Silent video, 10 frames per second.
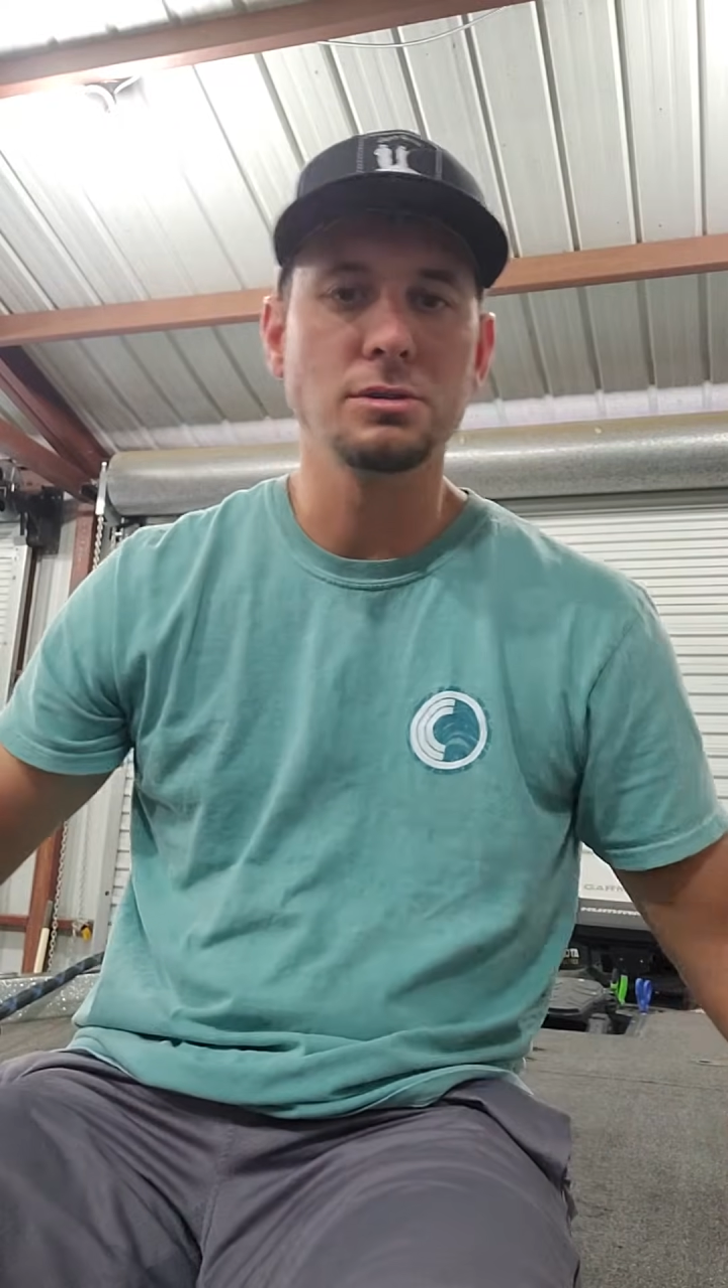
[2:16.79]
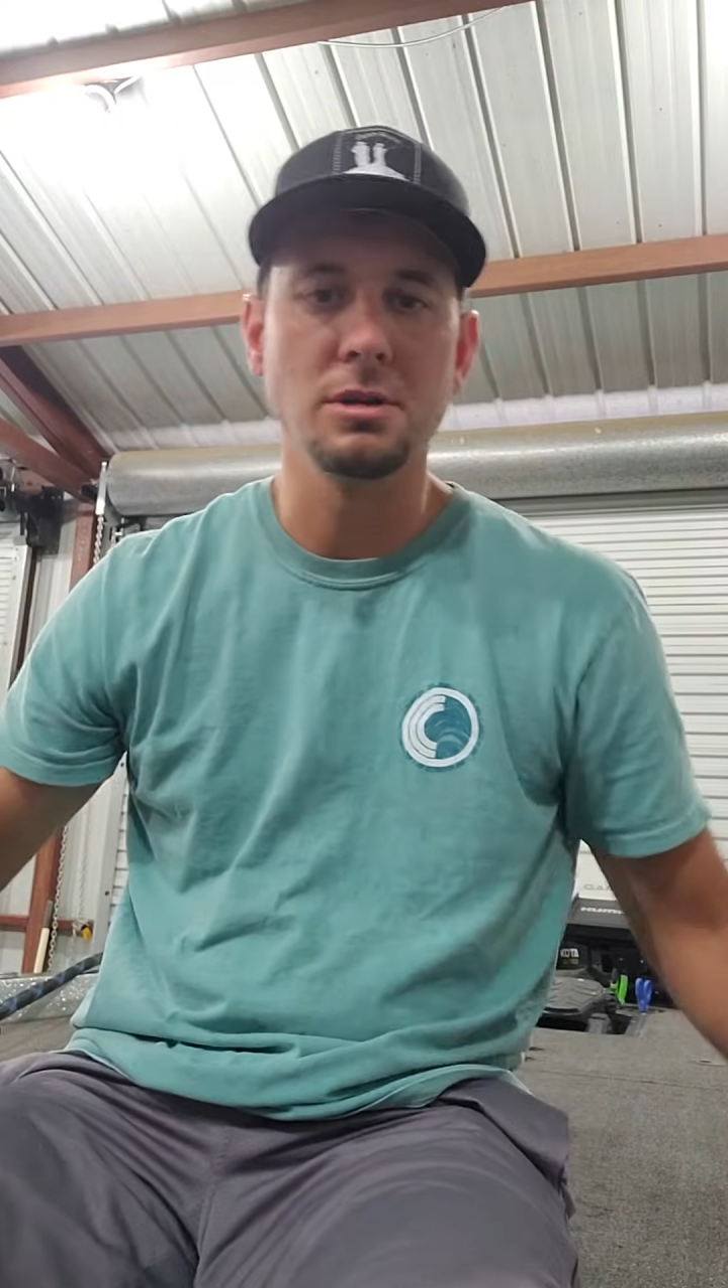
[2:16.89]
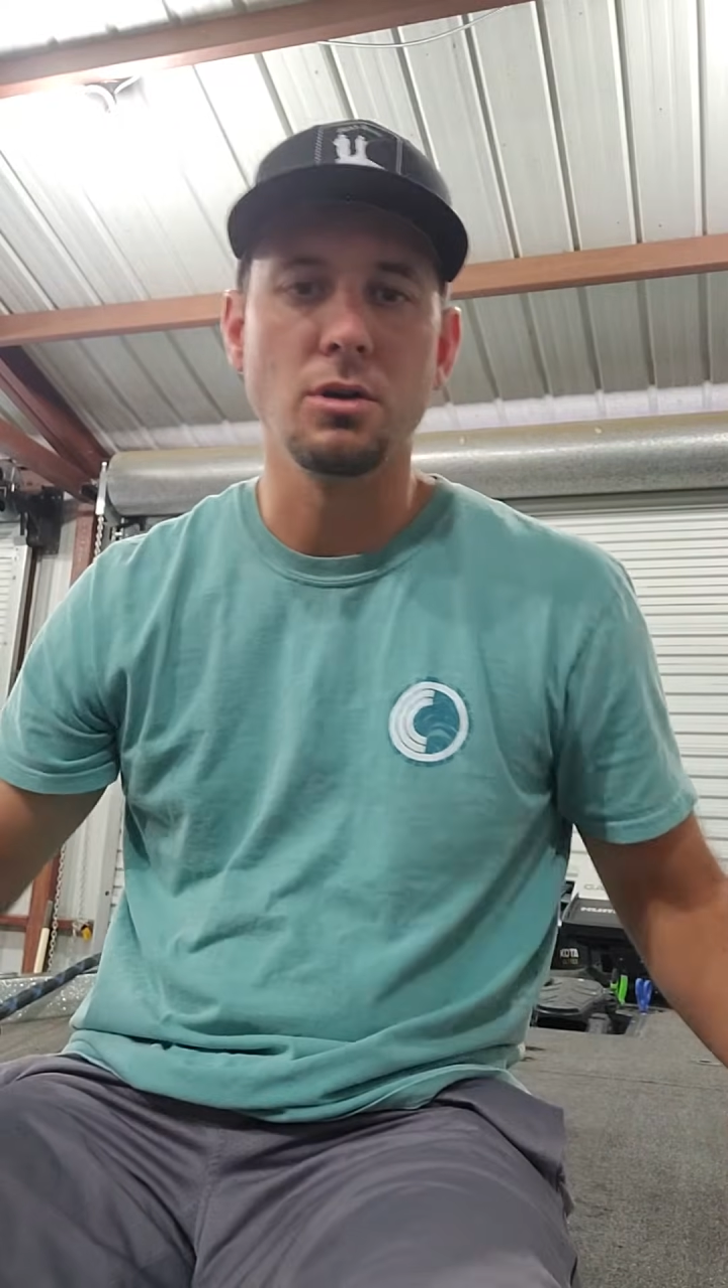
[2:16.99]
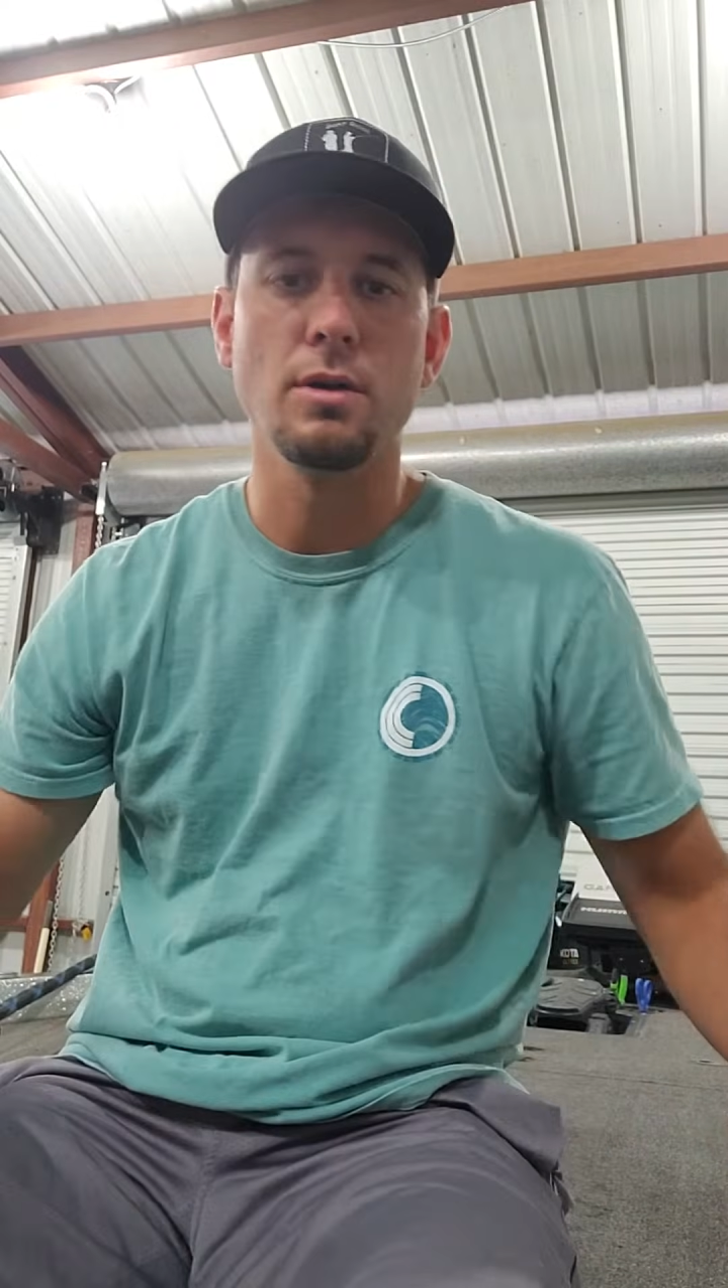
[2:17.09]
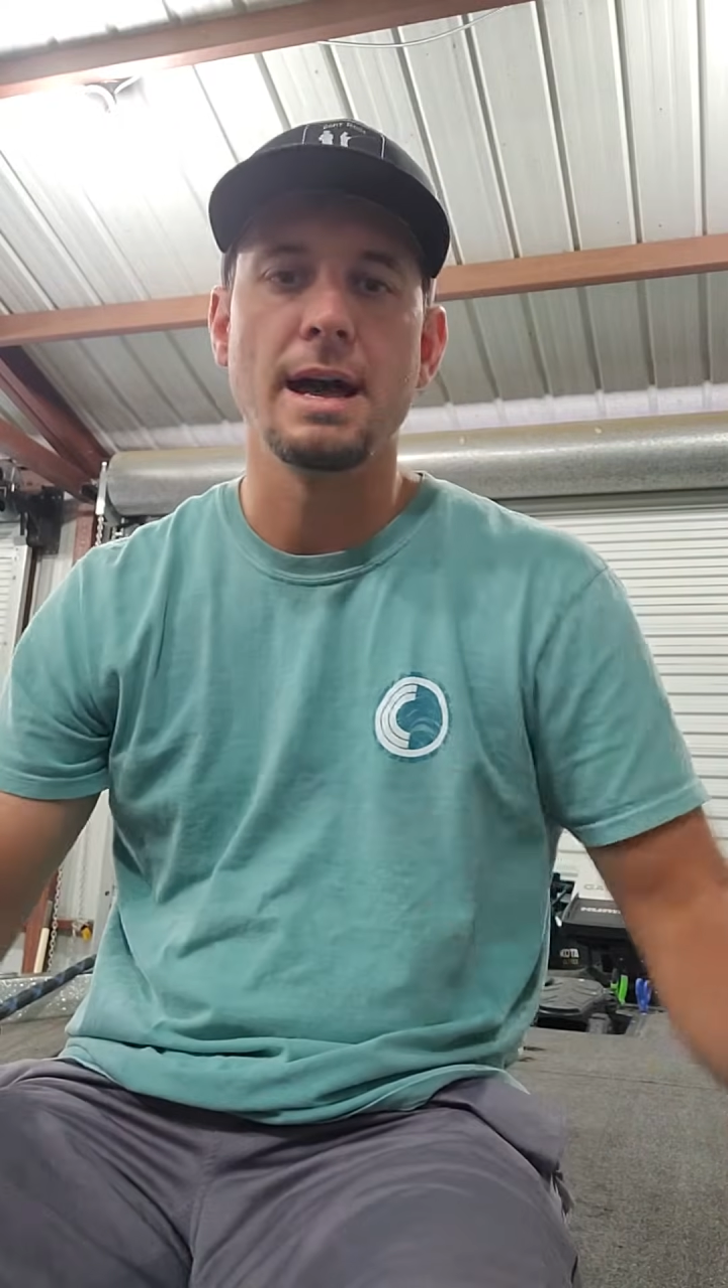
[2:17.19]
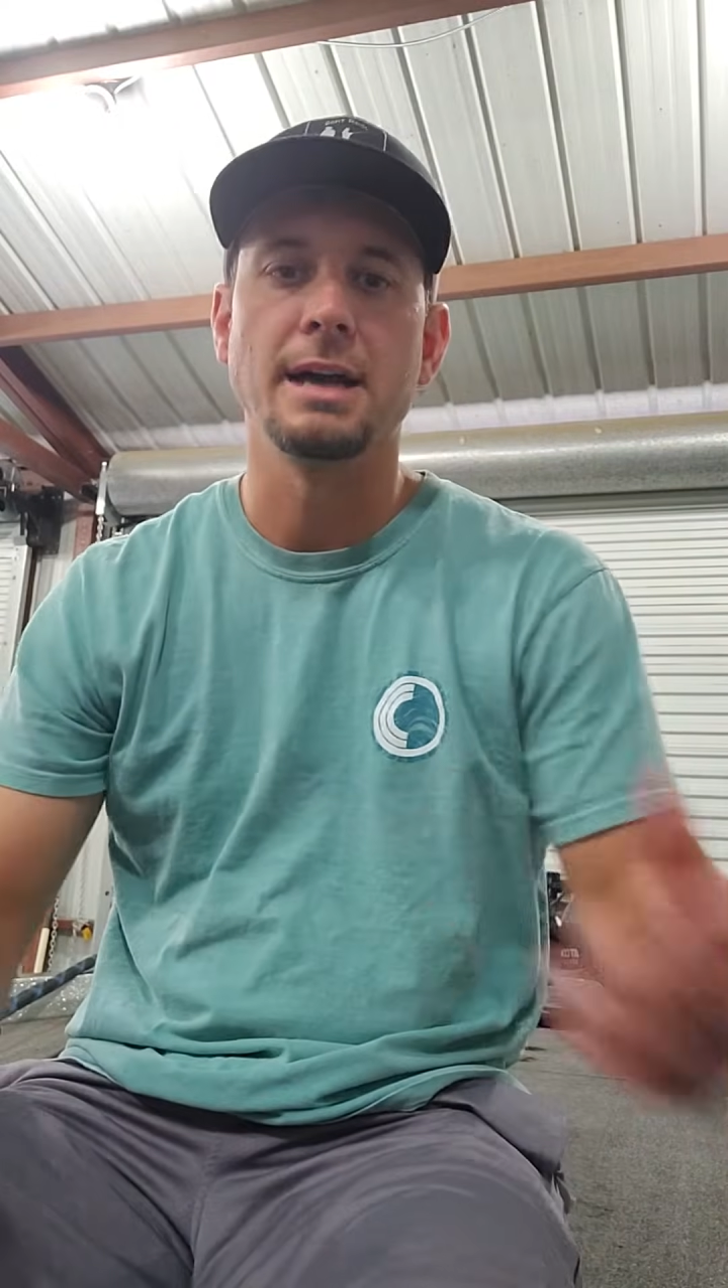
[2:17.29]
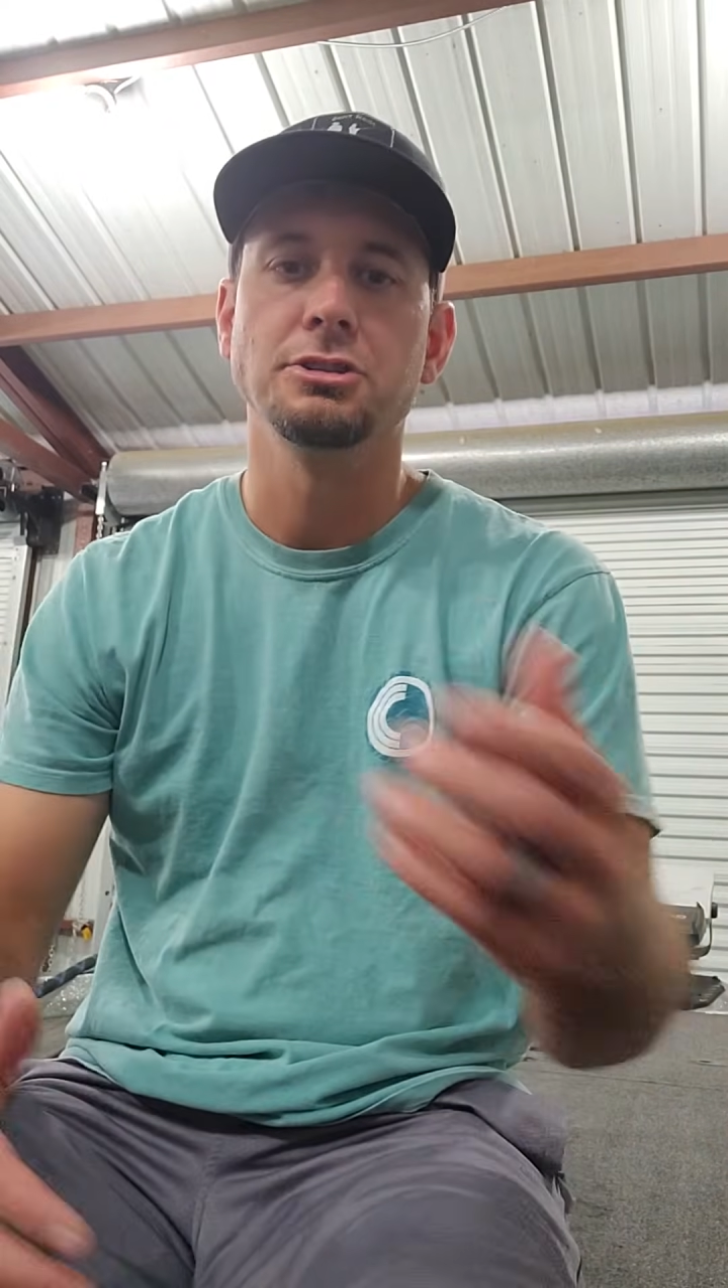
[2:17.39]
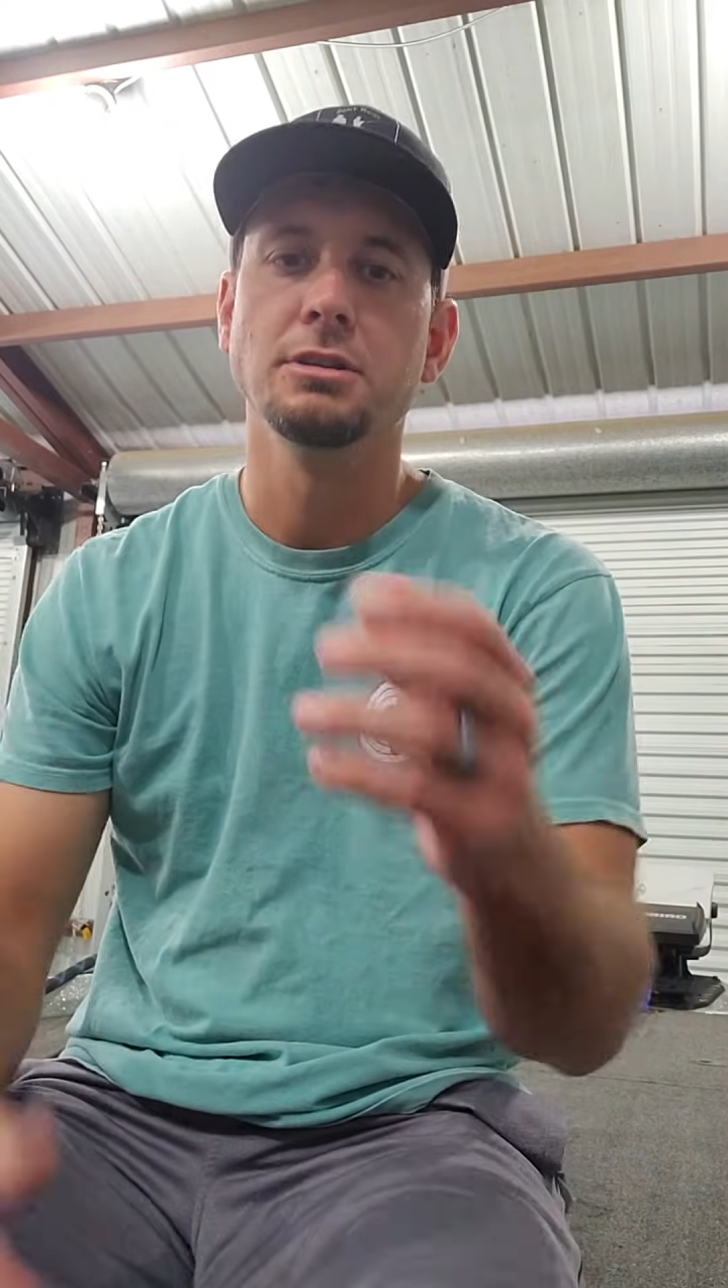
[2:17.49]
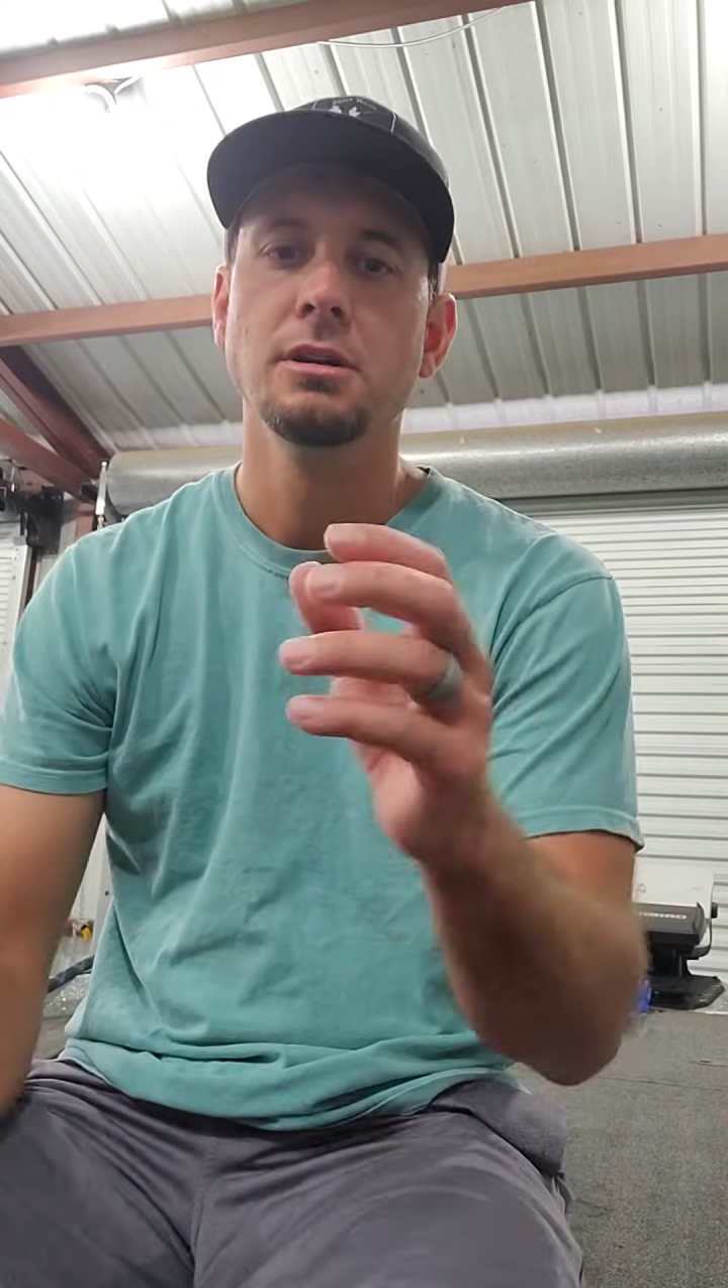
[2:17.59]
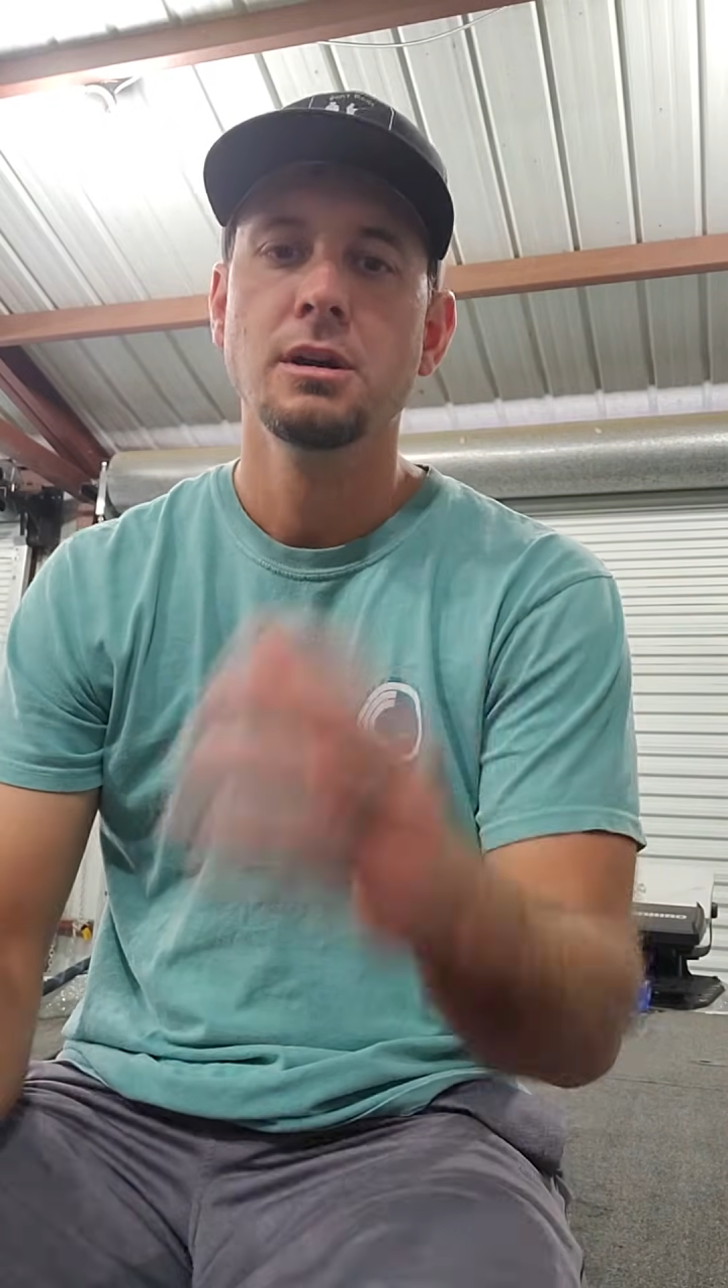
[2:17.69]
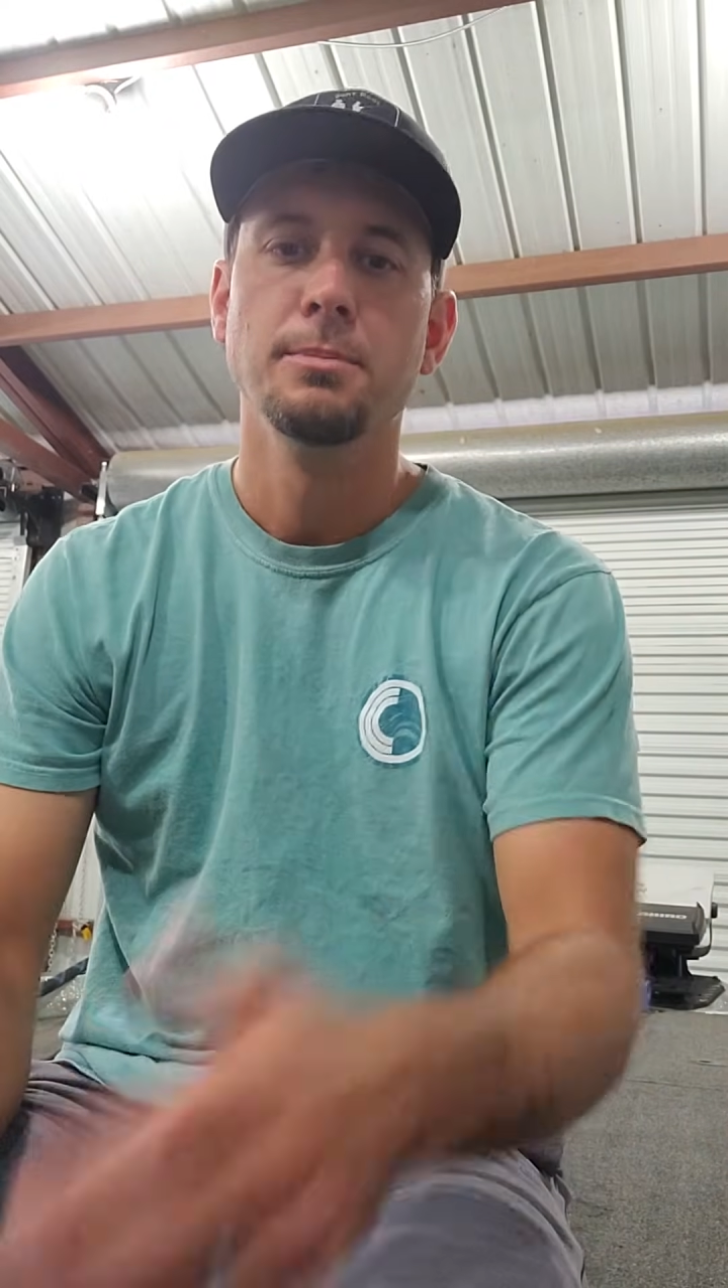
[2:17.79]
subtle action,